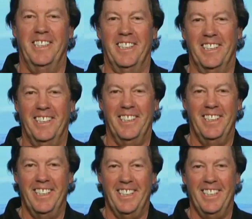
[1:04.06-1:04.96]
know,
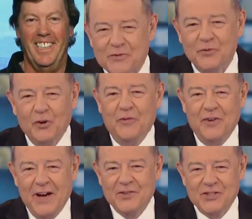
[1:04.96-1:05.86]
McNealy, that was
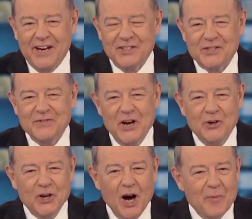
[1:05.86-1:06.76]
45 seconds of no
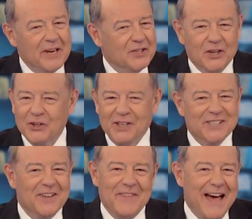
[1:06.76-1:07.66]
comment. You could have
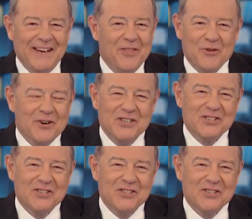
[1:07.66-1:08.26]
done that in three